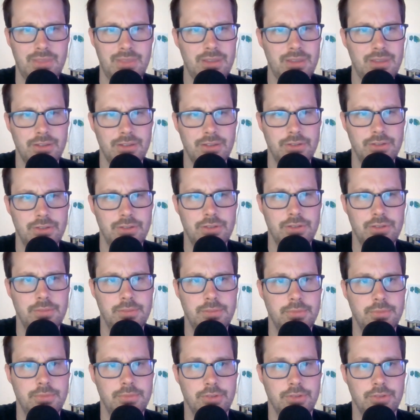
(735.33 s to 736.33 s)
You
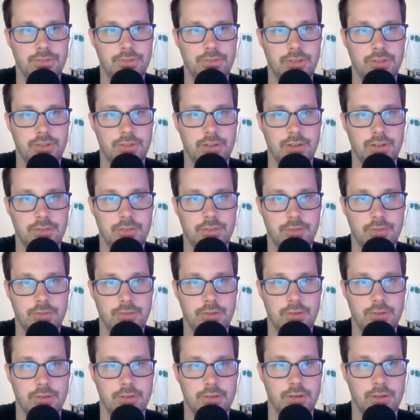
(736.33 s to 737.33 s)
just send,
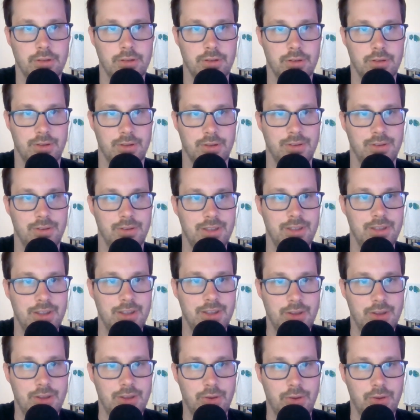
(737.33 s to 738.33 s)
you know,
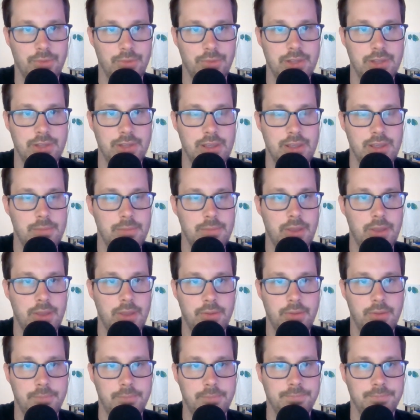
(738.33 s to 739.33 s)
only
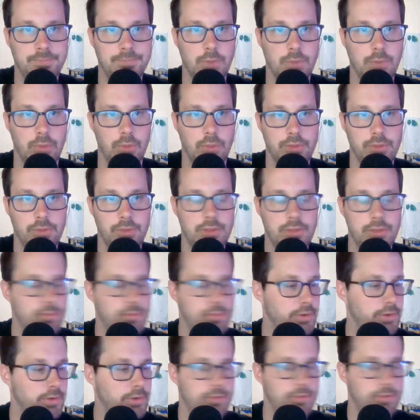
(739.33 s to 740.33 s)
email or only through
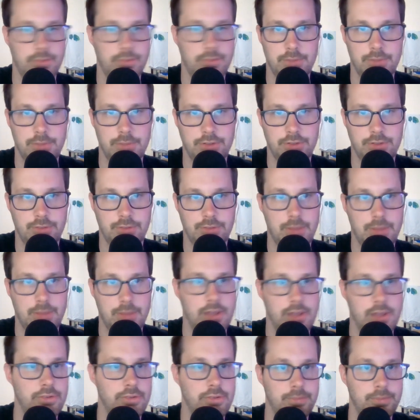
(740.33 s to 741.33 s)
our submissions
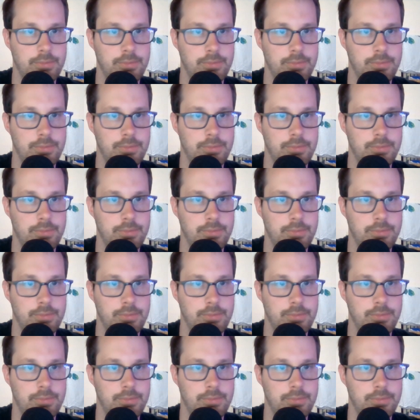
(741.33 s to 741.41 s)
page.